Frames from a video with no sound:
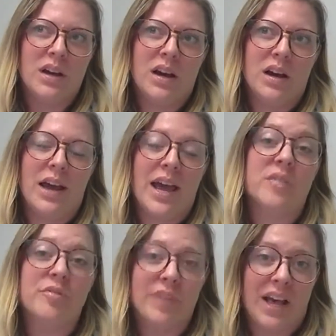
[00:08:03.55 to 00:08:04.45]

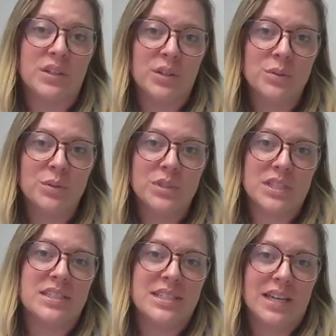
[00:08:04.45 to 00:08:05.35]
add value
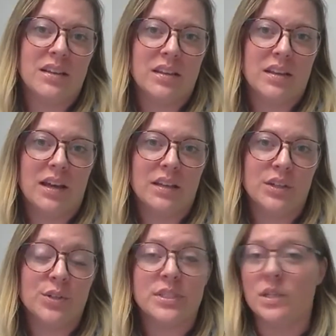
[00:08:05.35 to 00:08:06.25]
to the data that
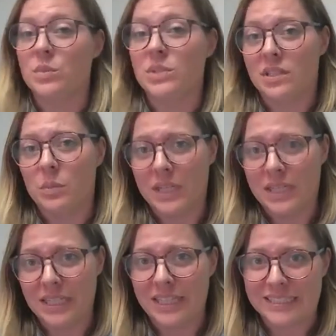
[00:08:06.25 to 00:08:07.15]
your team is going to be
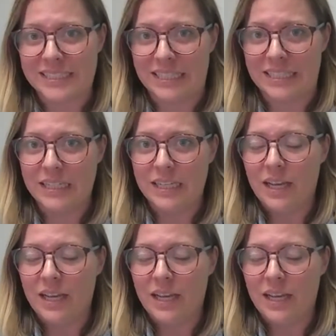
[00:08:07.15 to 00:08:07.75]
collecting,